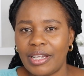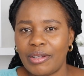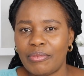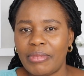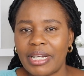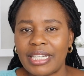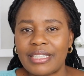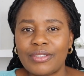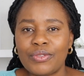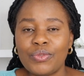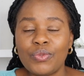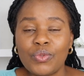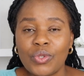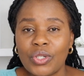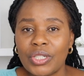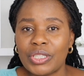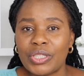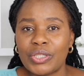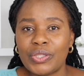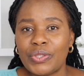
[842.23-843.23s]
But you
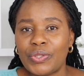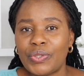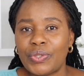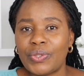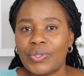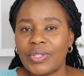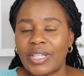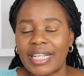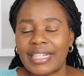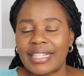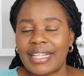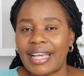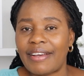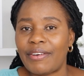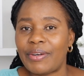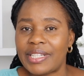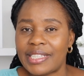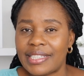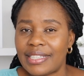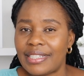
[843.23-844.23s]
won't know that they
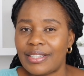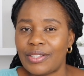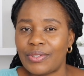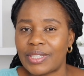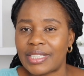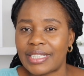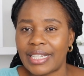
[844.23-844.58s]
are wasting your